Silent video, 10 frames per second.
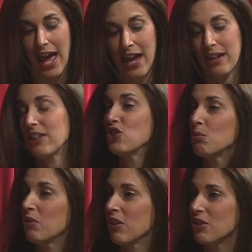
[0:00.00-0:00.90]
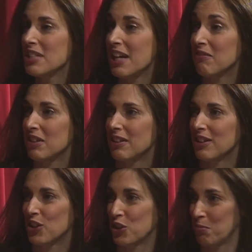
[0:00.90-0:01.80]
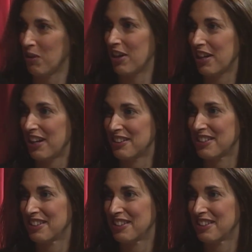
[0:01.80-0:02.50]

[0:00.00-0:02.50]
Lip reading: And is your brother David a good party guest?